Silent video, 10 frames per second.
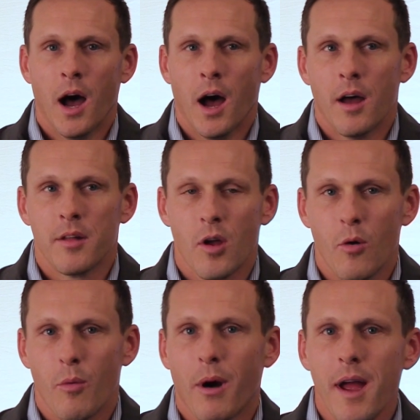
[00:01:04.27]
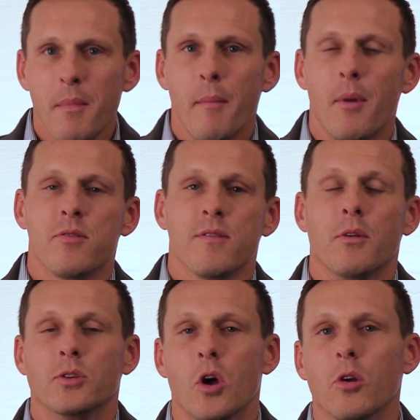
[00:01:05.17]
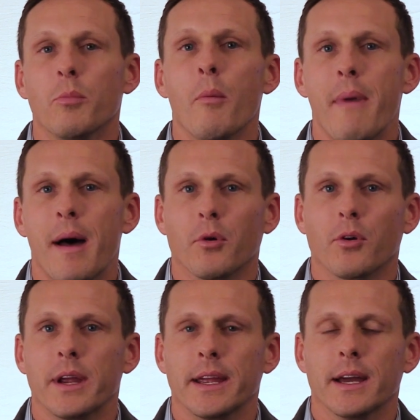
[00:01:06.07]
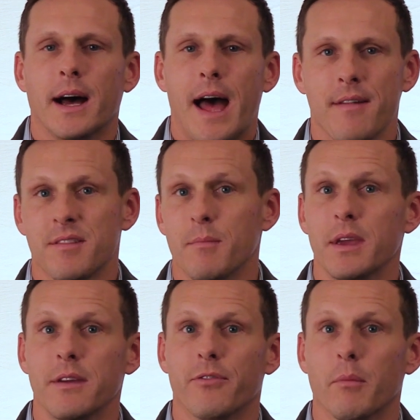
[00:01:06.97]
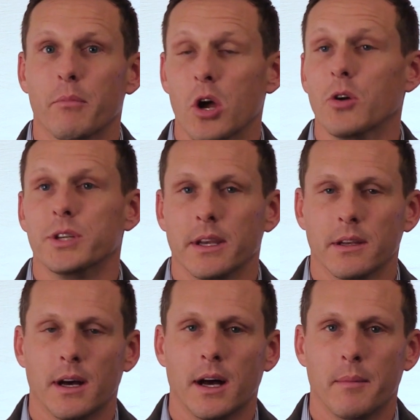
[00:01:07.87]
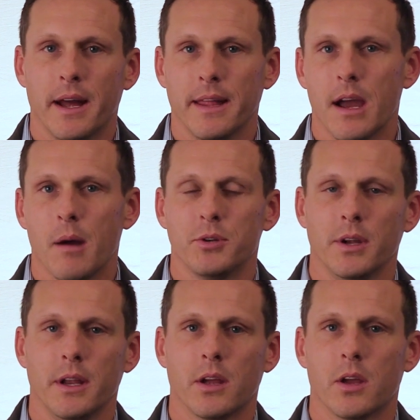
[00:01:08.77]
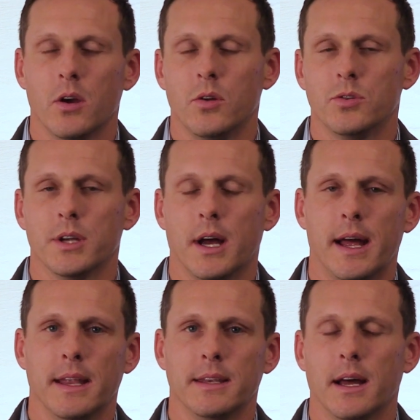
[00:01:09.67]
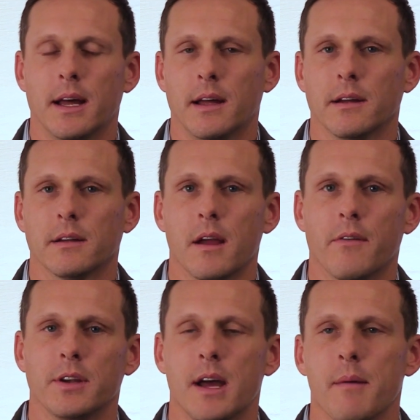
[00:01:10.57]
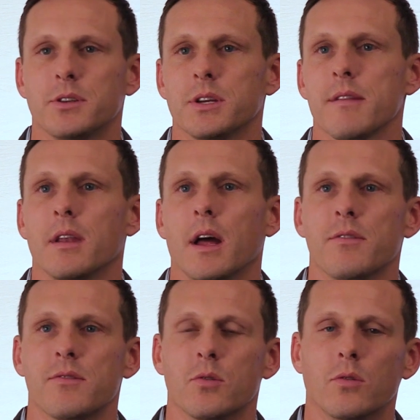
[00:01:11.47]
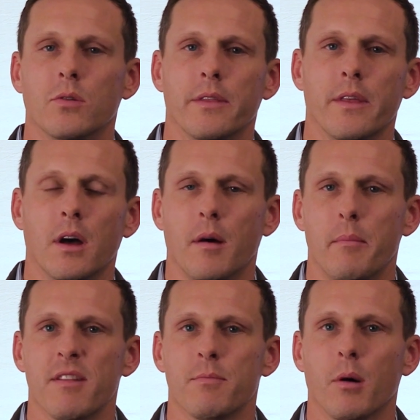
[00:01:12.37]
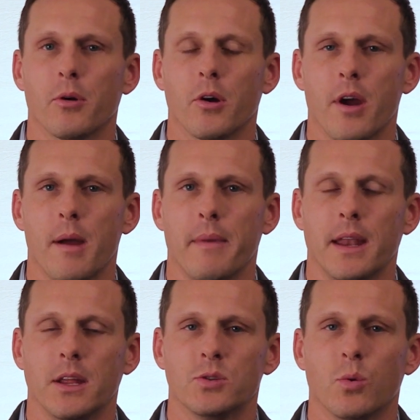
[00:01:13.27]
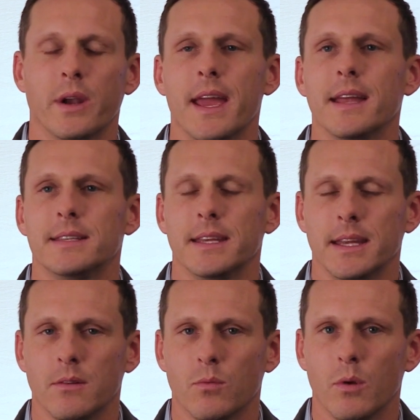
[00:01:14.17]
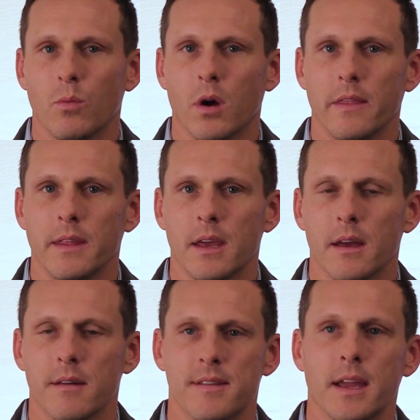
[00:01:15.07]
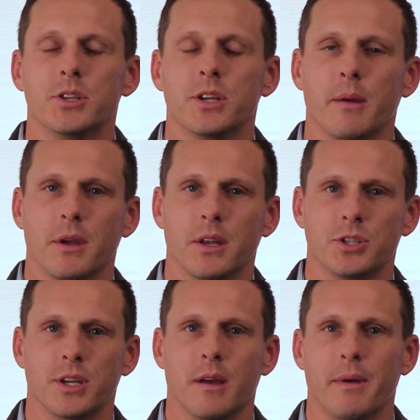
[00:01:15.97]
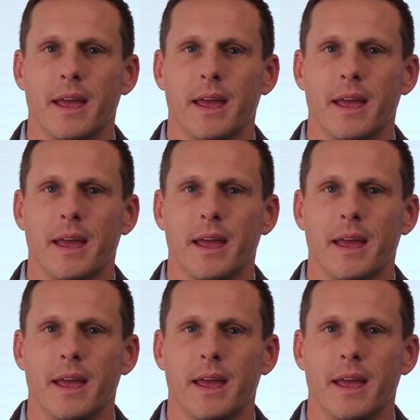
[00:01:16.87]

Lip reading: So probably my most notable memory has to be from coaching. I had the opportunity to coach at Governor Thomas Johnson High School, the baseball program, and in 2018 we won the state championship.